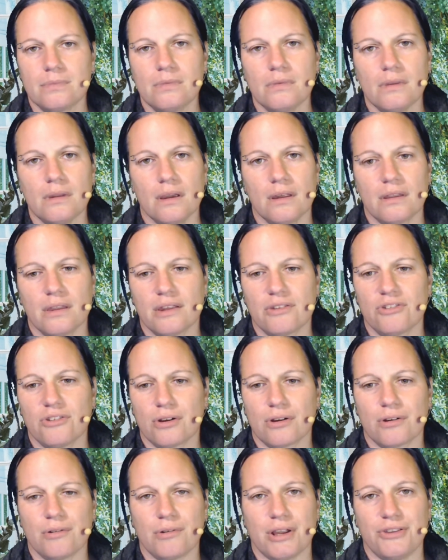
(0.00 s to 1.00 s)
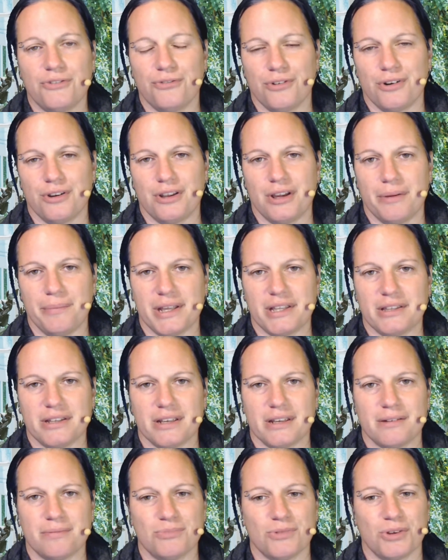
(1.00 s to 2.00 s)
And that's not great for a
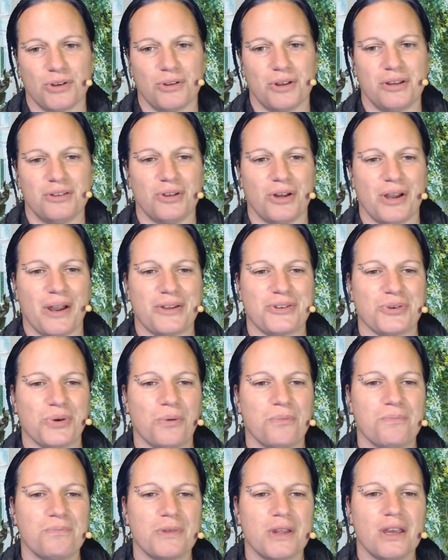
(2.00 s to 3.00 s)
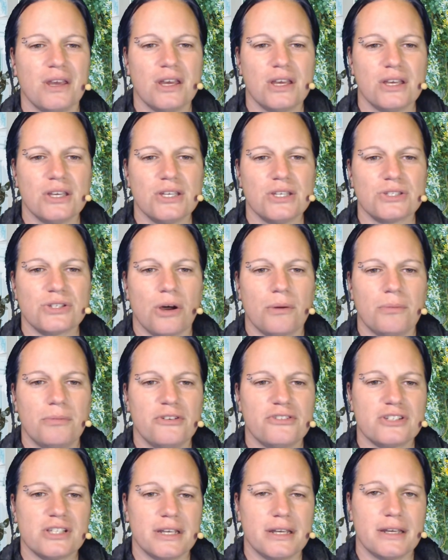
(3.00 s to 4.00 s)
diabetic, not at all. So
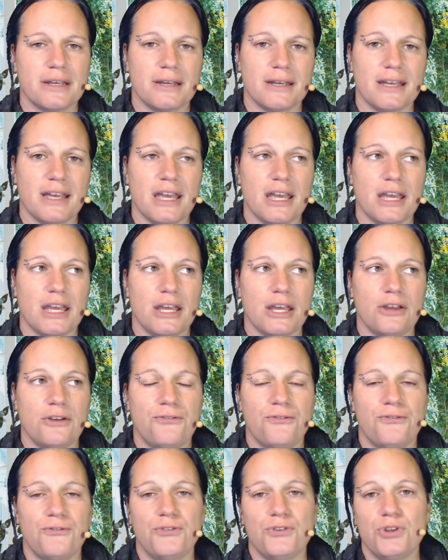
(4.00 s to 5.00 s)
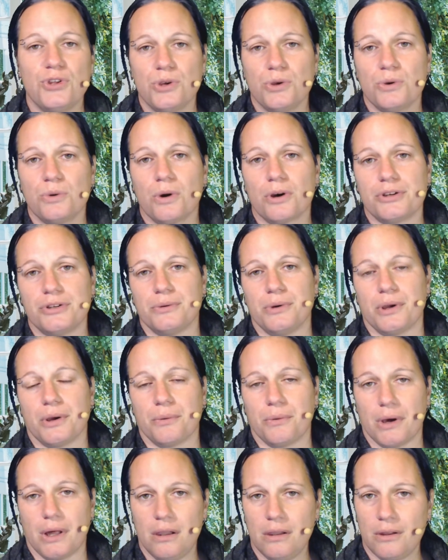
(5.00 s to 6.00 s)
obviously, if you are doing
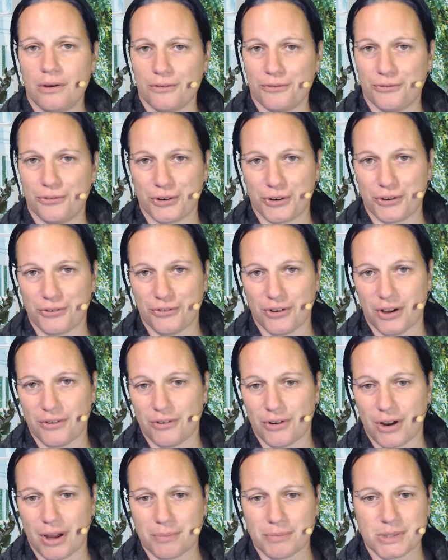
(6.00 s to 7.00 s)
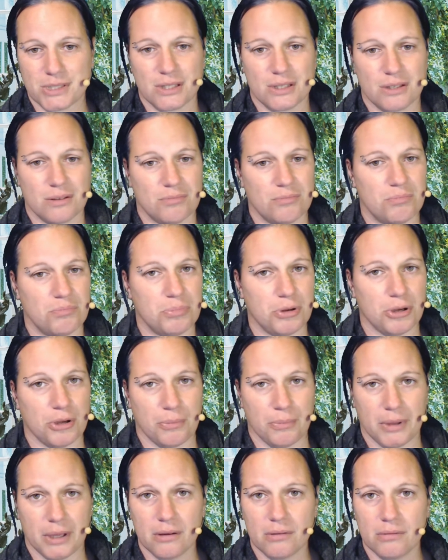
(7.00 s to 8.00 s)
well on 45 grams per
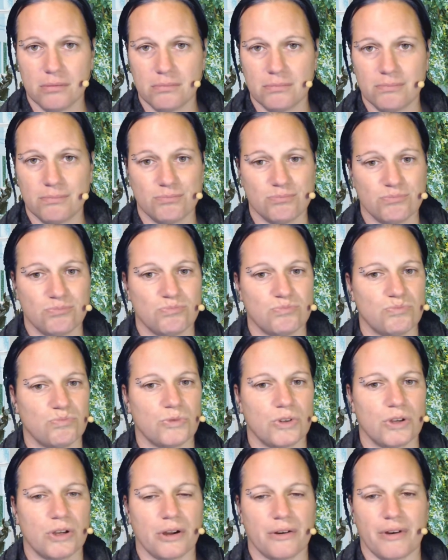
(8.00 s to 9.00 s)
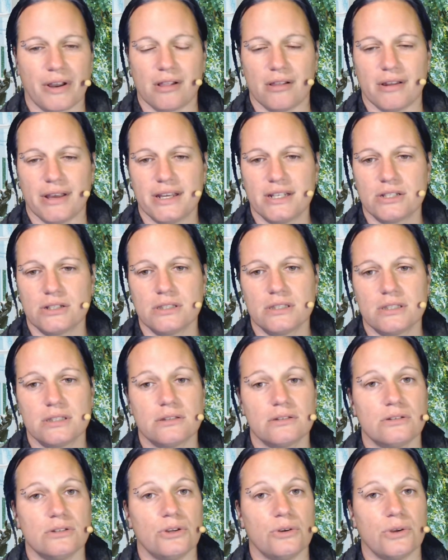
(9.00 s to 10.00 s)
meal, congratulations,
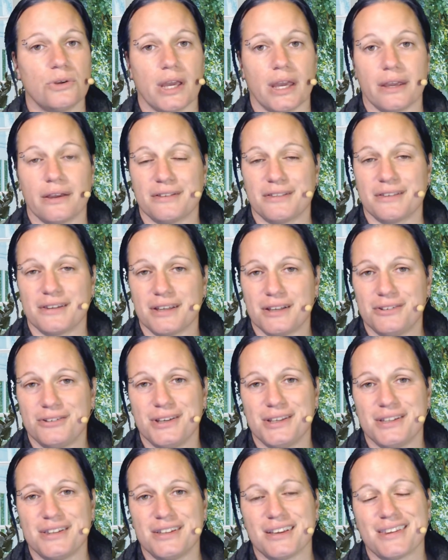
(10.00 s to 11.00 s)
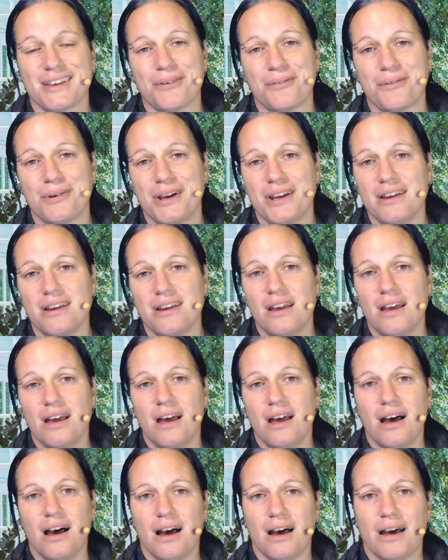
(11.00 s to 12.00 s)
you can continue eating that way.
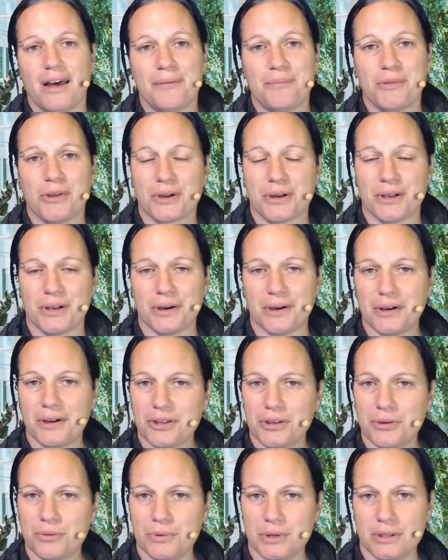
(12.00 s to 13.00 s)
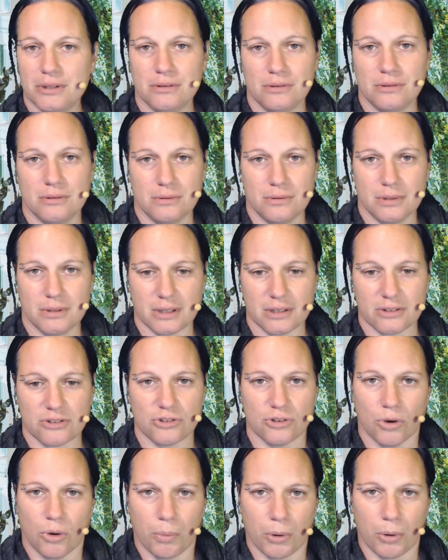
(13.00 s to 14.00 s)
I'm not going to argue with you. It's
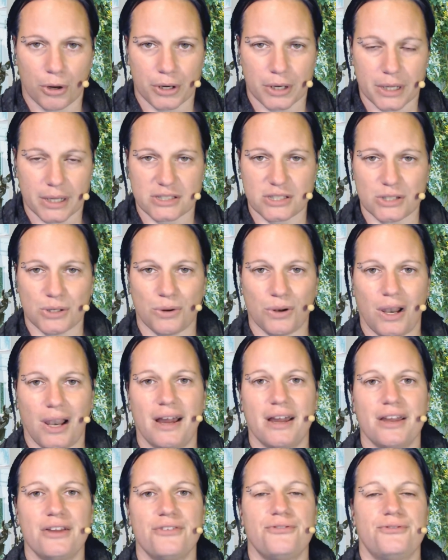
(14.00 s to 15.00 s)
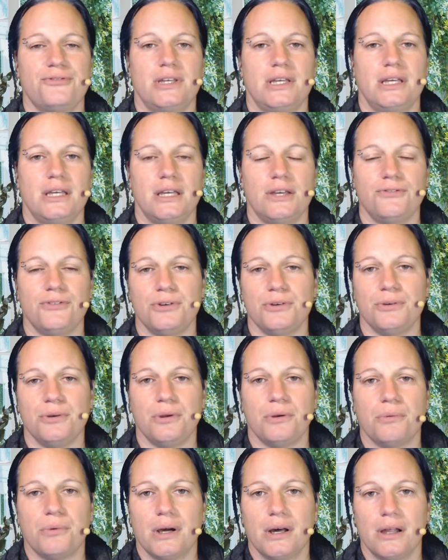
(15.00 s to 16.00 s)
your body, it's your life. If you're
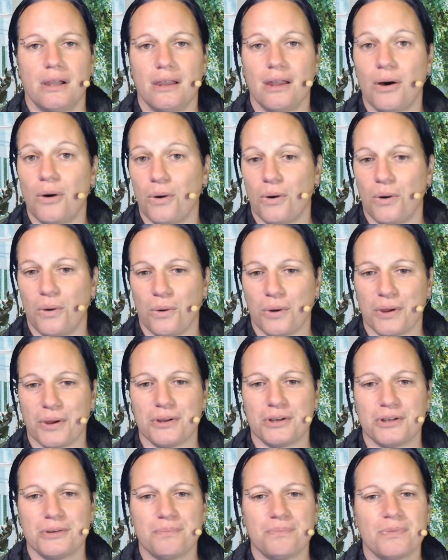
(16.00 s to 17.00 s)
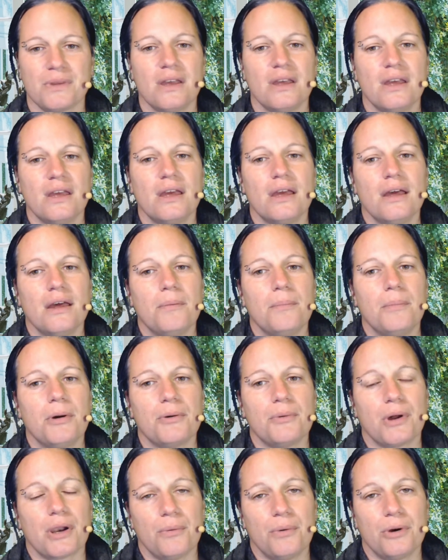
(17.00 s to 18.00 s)
doing well, all good. But
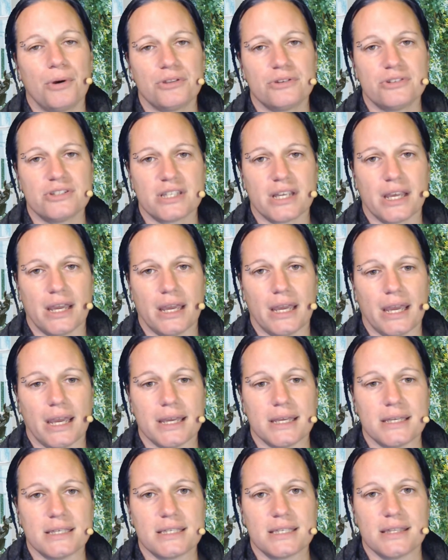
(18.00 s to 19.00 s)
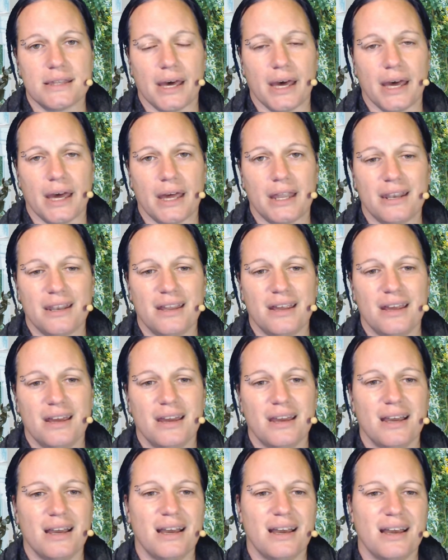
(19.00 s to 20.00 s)
what I want to say is that
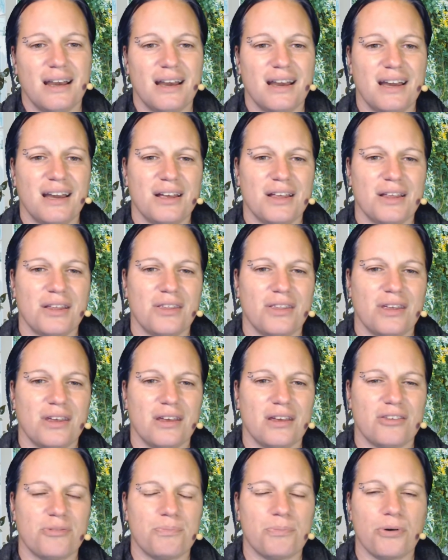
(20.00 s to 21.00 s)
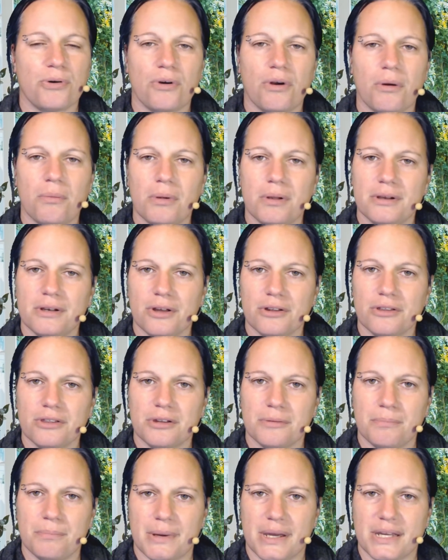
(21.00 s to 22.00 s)
it's probably not the
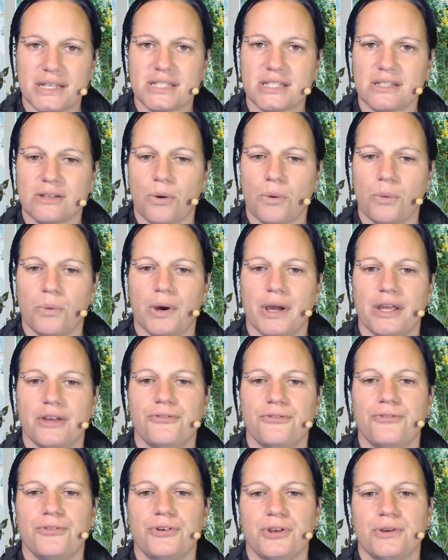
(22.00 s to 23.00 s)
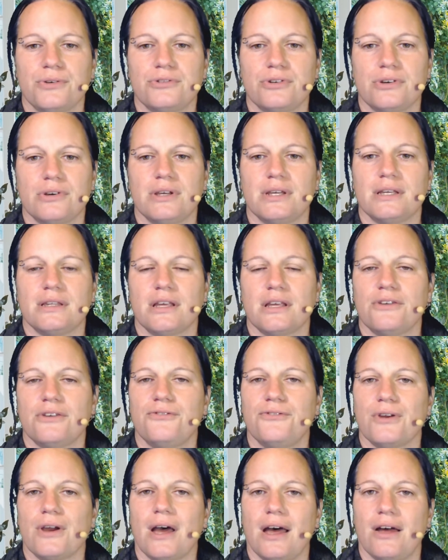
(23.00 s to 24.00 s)
best way for you to eat if
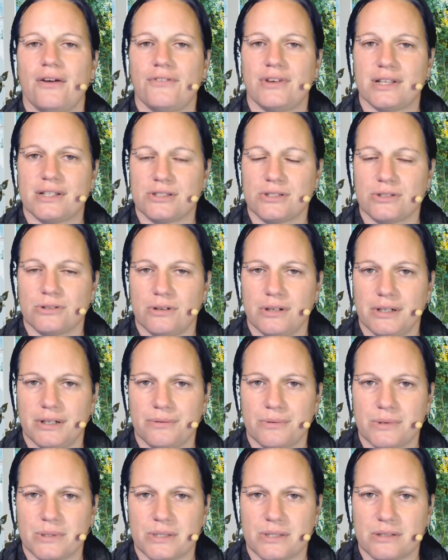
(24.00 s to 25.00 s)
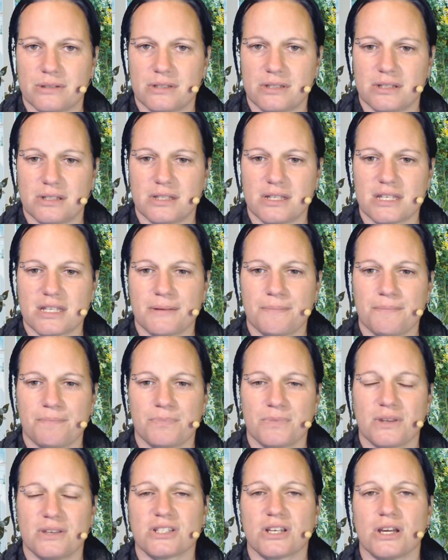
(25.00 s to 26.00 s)
you have insulin resistance.
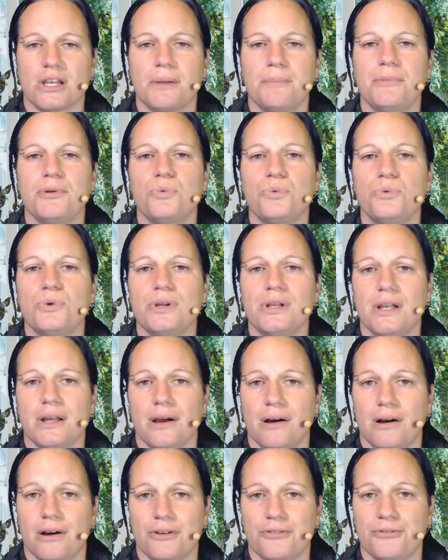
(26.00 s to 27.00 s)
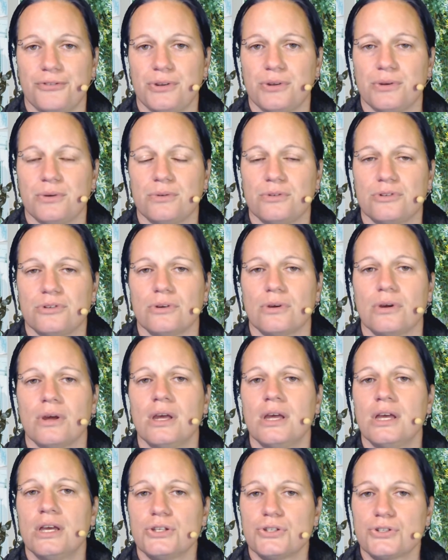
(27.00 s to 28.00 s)
It's going to be really hard for you to
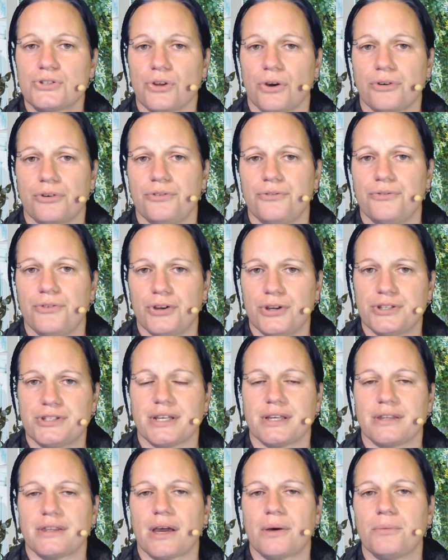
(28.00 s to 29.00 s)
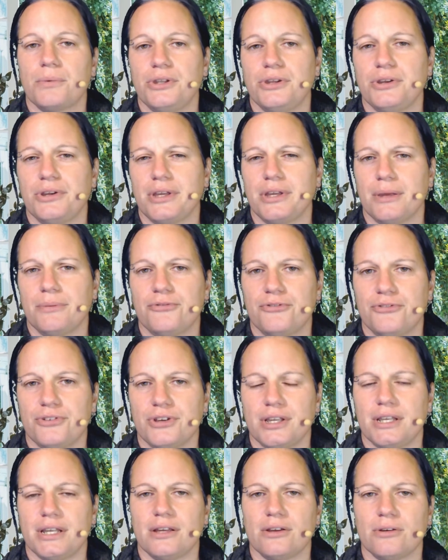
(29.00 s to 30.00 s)
start reversing that when you keep
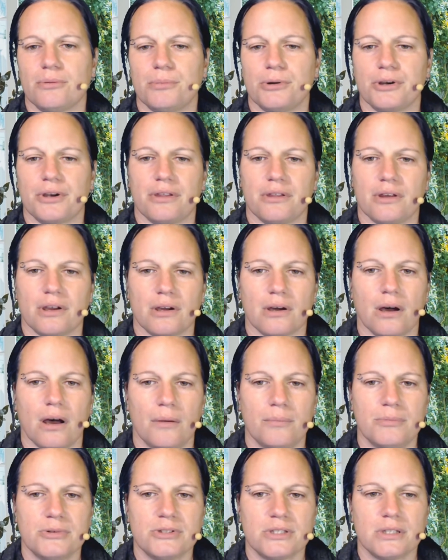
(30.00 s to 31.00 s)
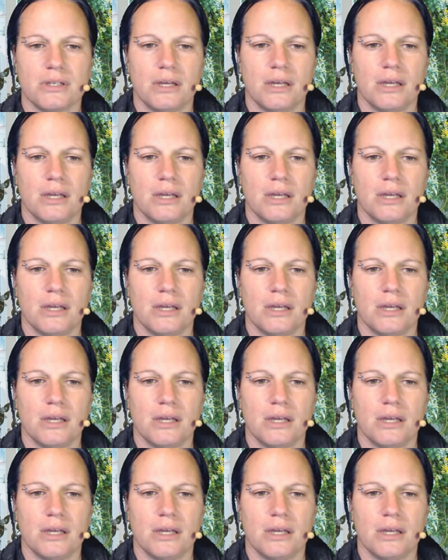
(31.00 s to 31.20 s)
feeding your body the carbs.